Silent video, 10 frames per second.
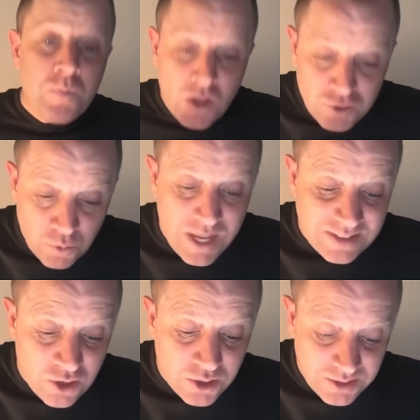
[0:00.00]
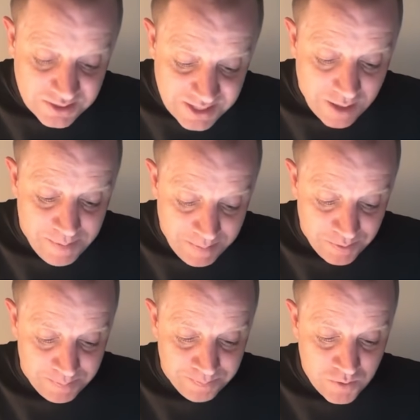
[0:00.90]
So let's look at the cell
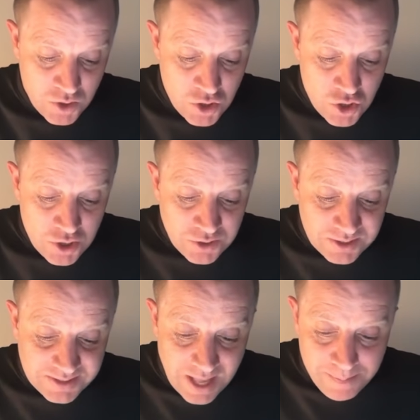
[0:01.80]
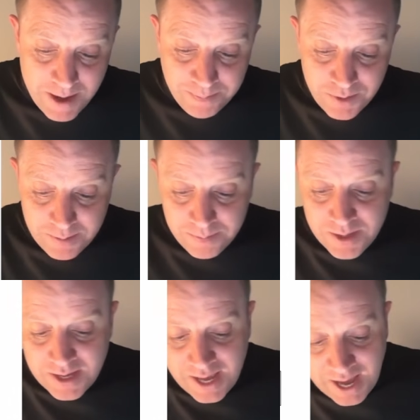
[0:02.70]
membrane. The cell membrane
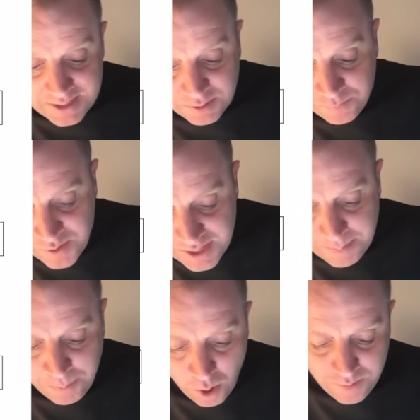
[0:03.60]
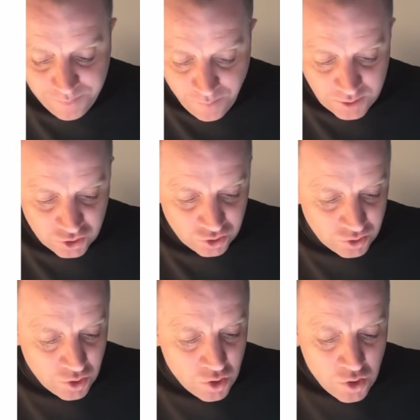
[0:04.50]
has a really important function.
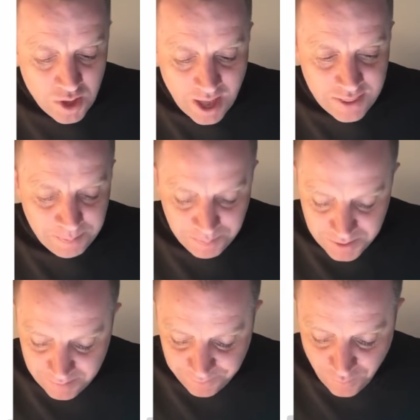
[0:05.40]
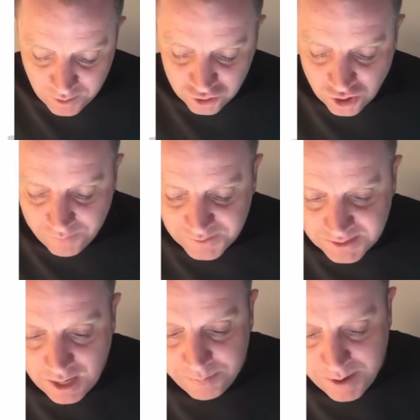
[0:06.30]
And the function of a
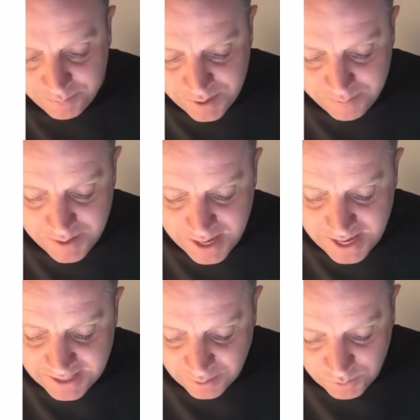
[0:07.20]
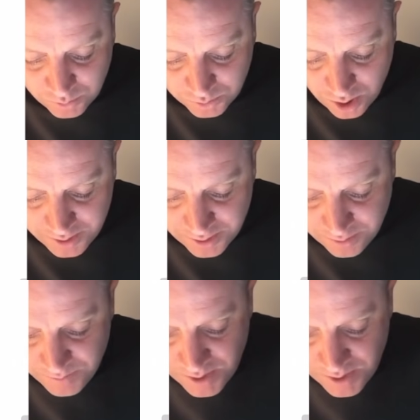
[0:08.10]
cell membrane is, I want you to go down here,